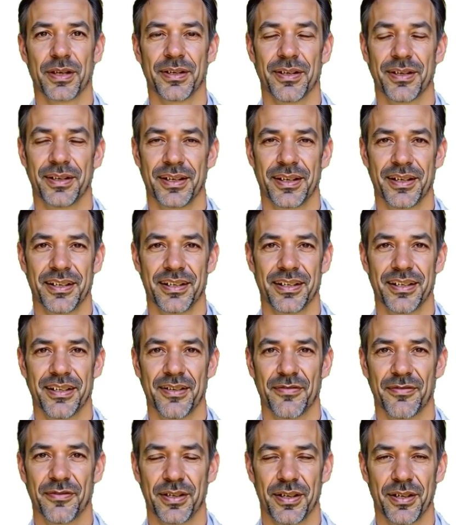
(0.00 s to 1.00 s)
and kidney
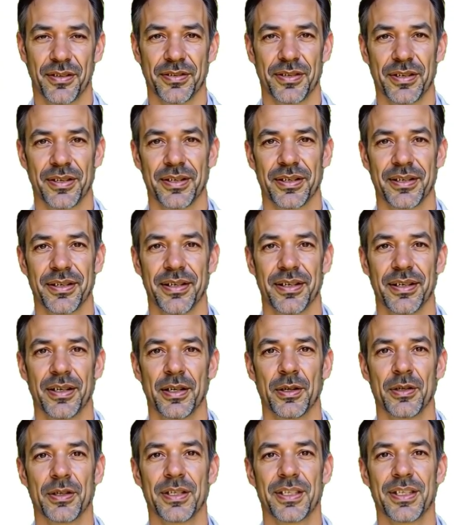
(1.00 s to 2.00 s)
failure.
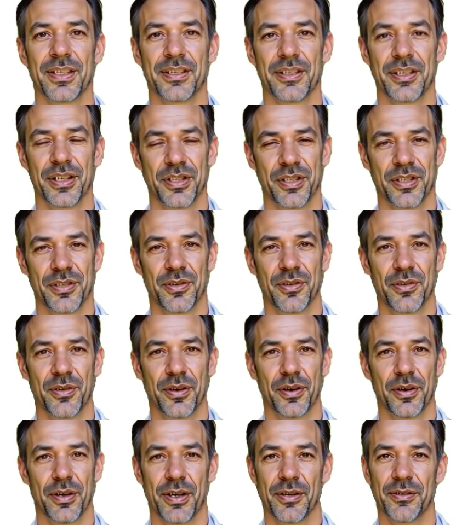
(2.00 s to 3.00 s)
Over
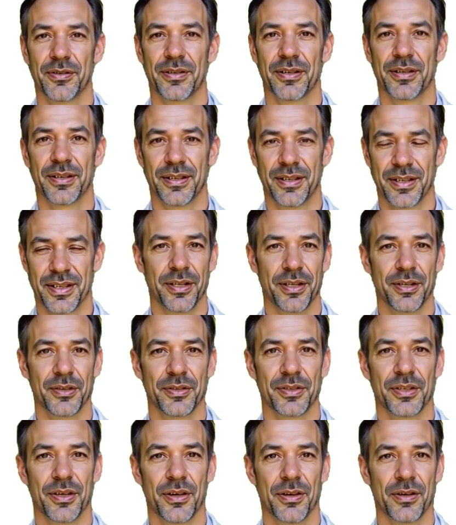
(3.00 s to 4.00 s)
70% of seniors
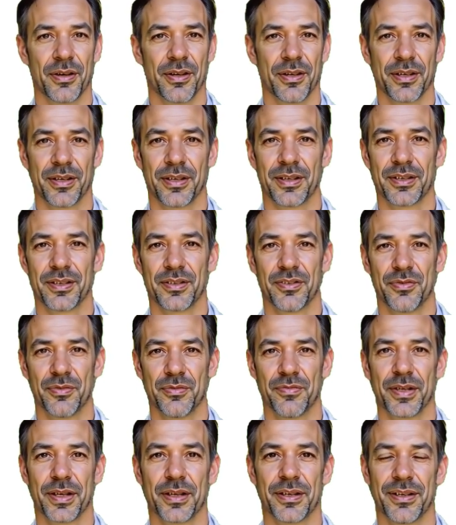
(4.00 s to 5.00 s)
struggle with it,
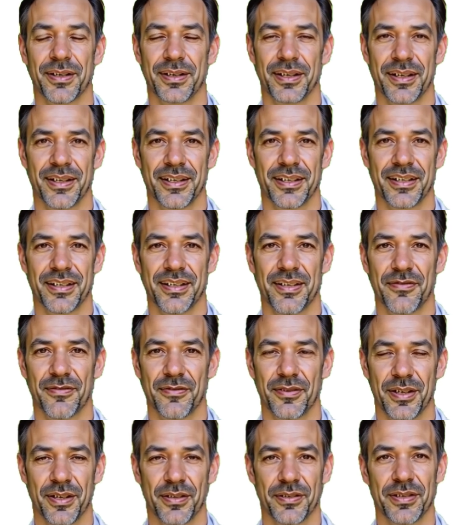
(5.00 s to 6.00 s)
and most are
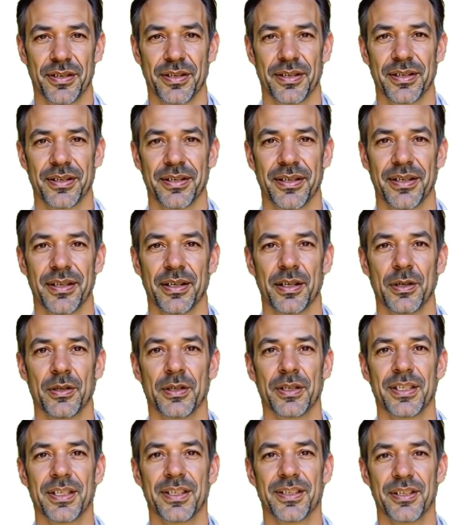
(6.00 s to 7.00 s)
on multiple
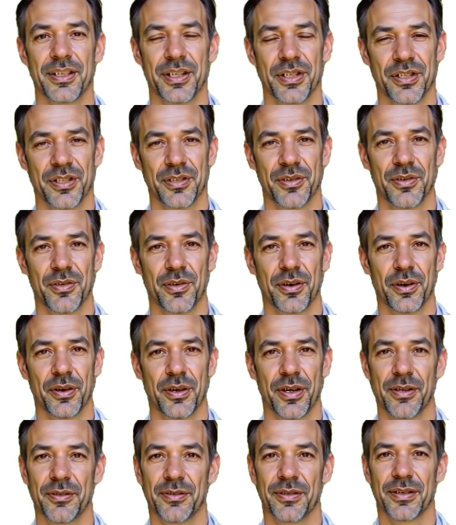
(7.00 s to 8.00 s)
meds, which come with
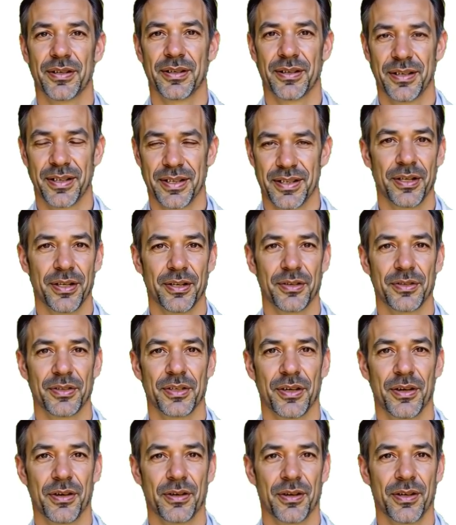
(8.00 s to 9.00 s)
side effects
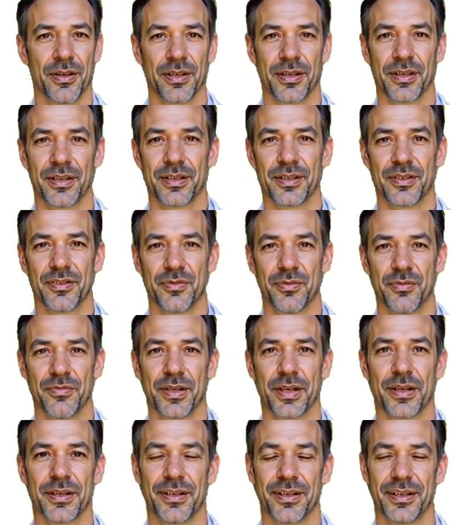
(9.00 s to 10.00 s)
like dizziness,
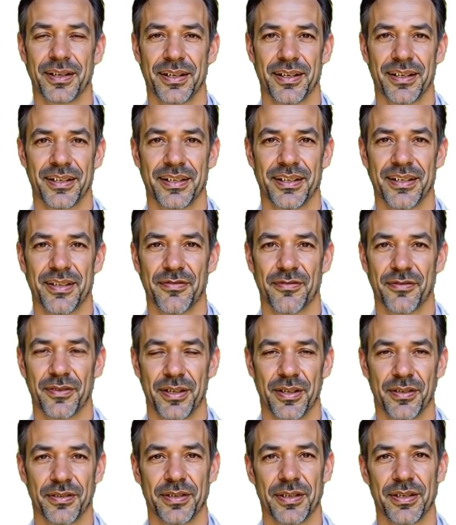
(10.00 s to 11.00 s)
fatigue, and
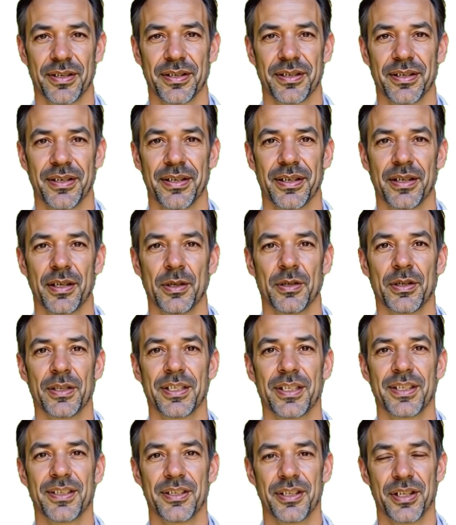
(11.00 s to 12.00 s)
frequent
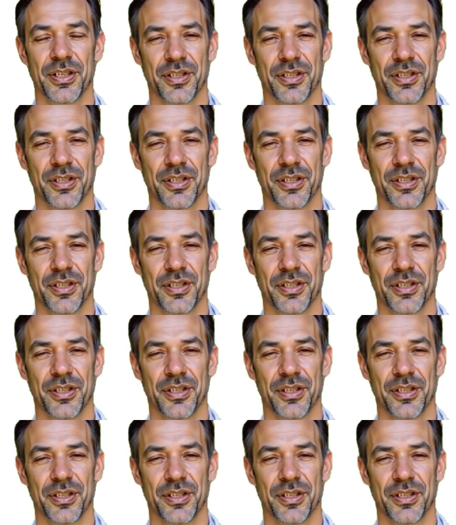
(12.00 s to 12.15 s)
urination.